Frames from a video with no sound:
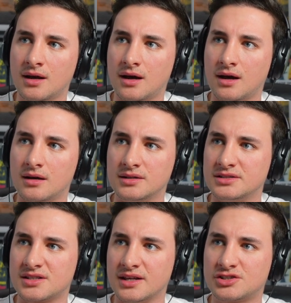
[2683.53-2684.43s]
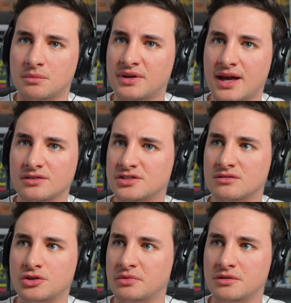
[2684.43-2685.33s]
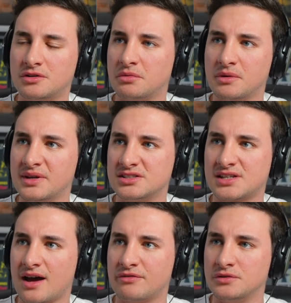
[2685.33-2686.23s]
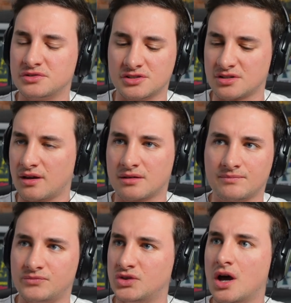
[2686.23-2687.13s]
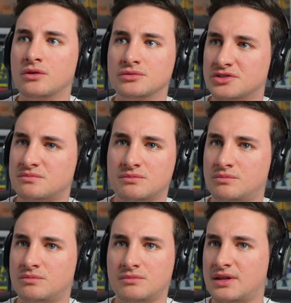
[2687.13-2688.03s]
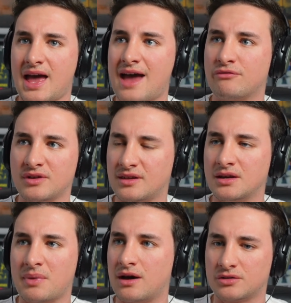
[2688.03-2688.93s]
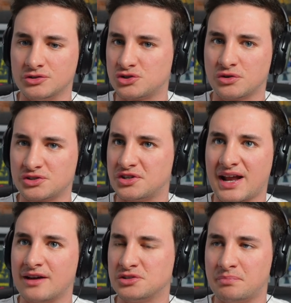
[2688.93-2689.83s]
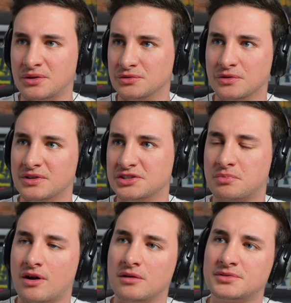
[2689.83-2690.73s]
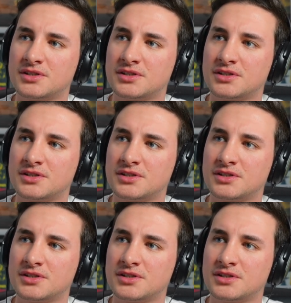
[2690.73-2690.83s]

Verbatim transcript: Uh, is there somebody else on W W E staff who's just like knows everything about construction and how to build all these props?